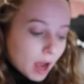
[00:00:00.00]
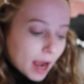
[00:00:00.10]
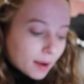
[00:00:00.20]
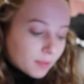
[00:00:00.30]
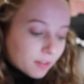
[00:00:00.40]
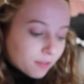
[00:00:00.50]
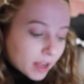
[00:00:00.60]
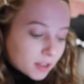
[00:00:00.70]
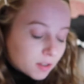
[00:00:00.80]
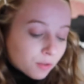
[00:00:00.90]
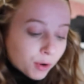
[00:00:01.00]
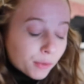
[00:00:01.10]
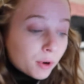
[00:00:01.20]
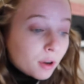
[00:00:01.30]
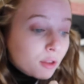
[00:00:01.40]
I'm the face of
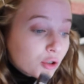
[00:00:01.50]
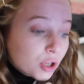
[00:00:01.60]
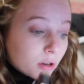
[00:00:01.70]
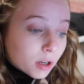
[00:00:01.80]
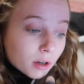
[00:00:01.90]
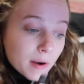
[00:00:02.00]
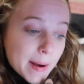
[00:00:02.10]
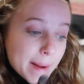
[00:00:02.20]
Whitworth cheer.